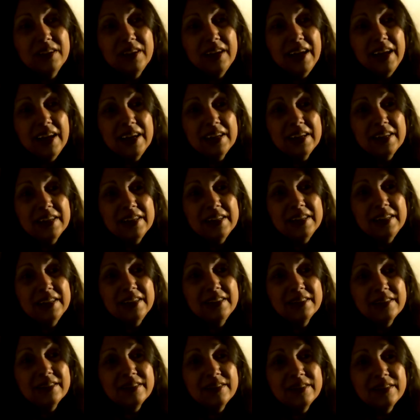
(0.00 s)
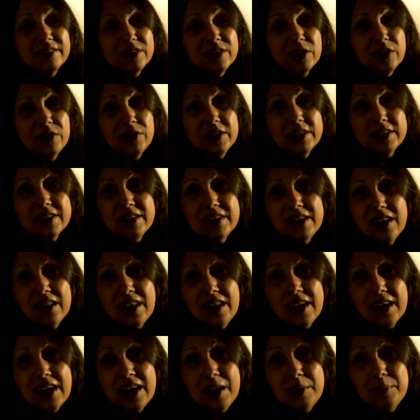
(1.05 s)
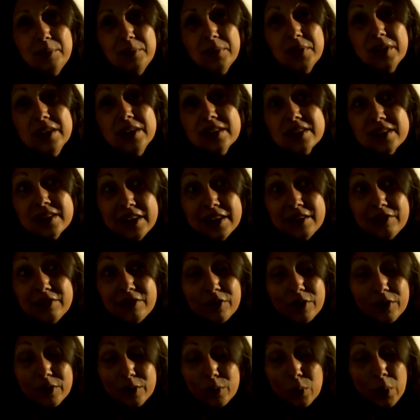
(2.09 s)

And so it's not like I'm listening for a